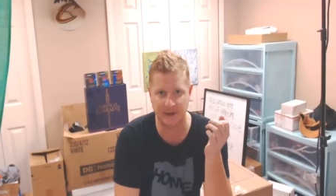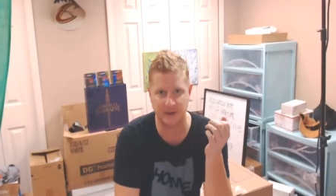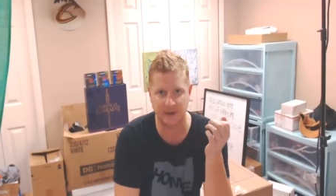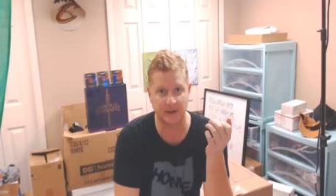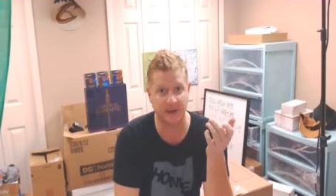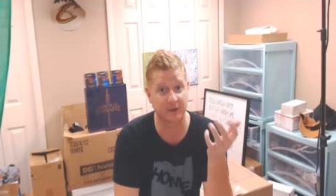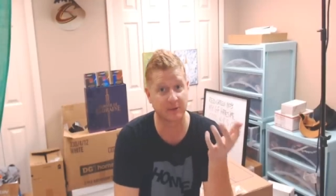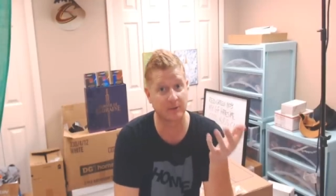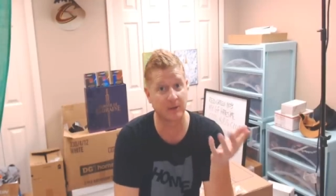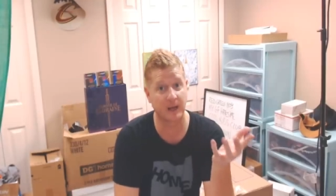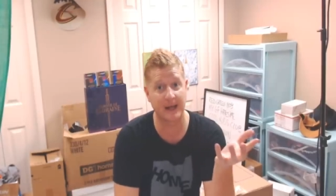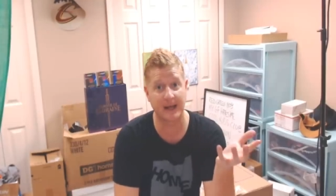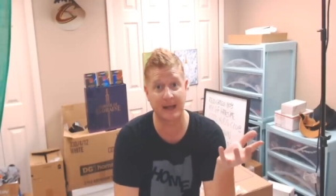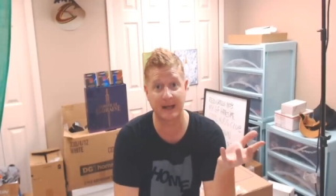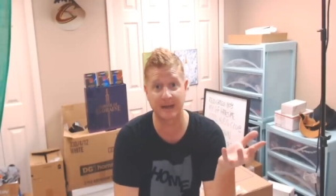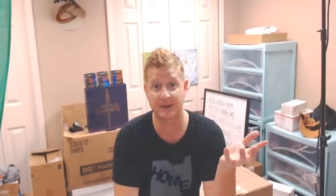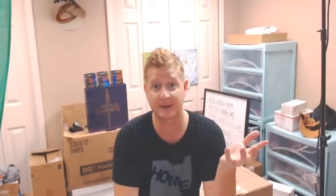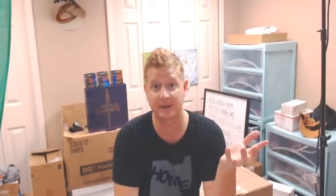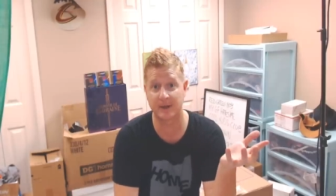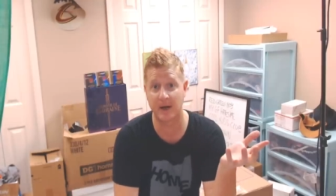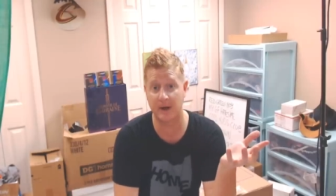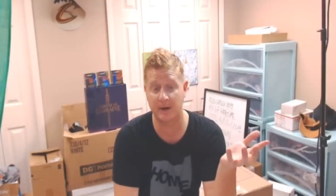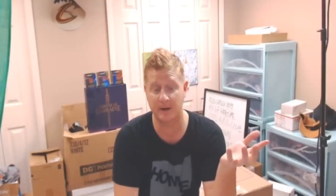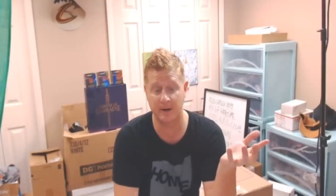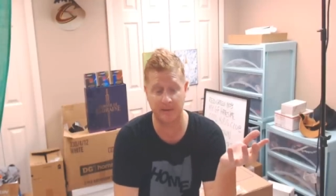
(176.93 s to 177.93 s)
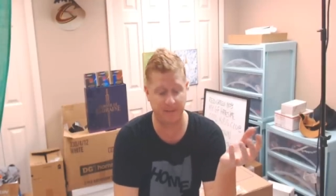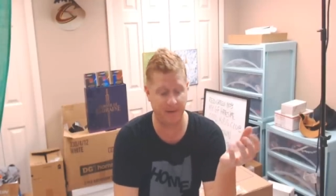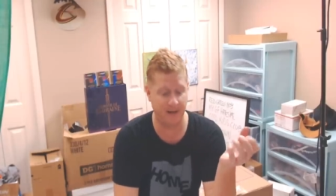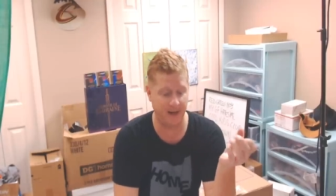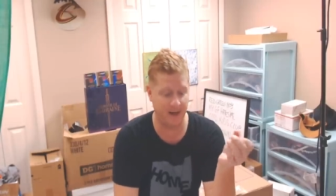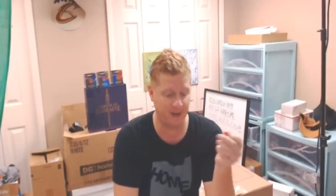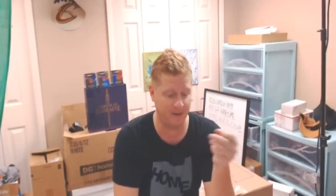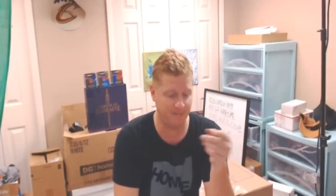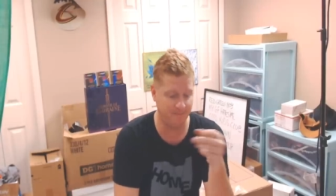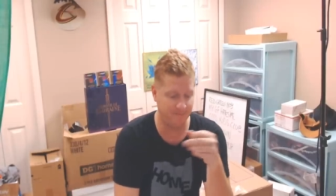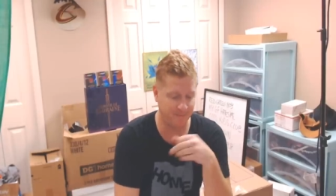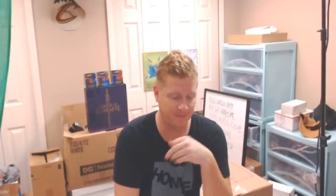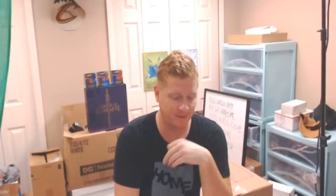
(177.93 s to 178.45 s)
That's when I got started,
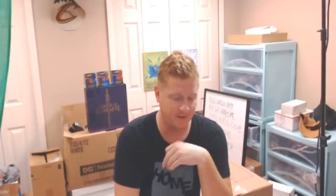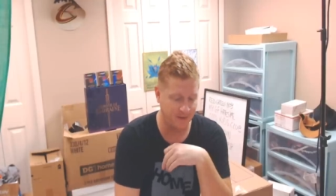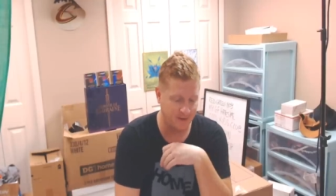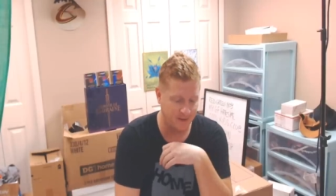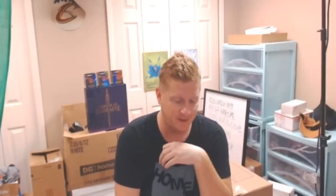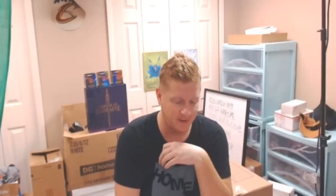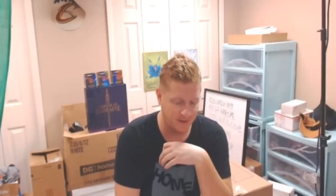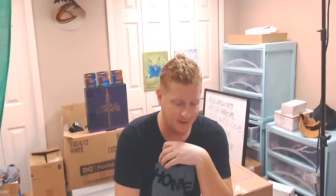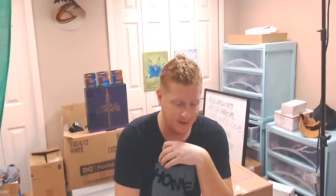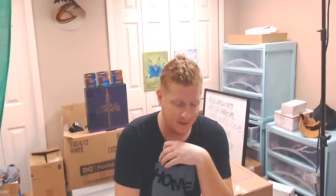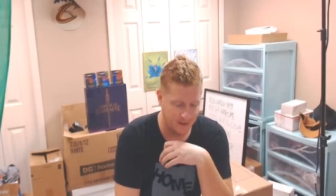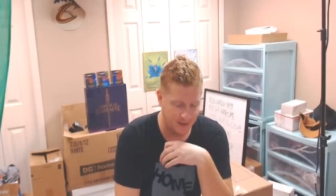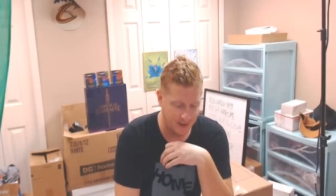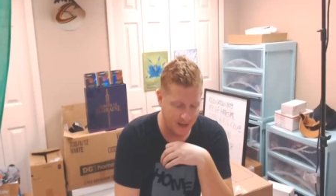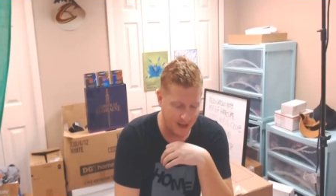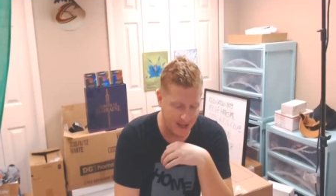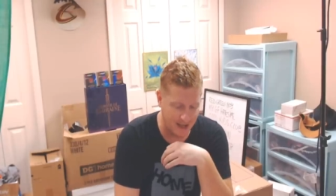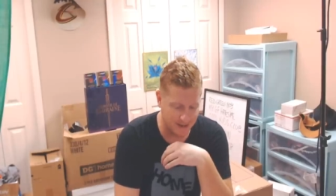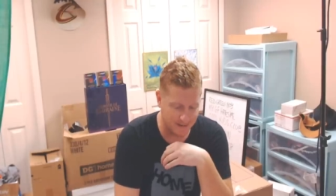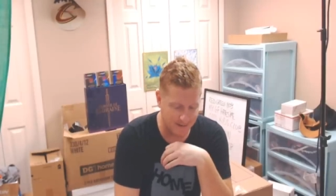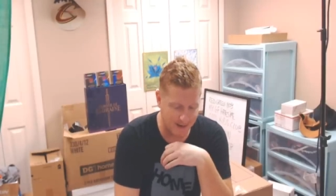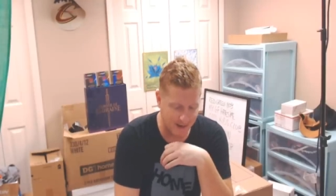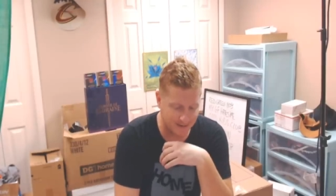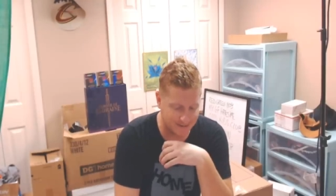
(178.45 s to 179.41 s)
pal. At about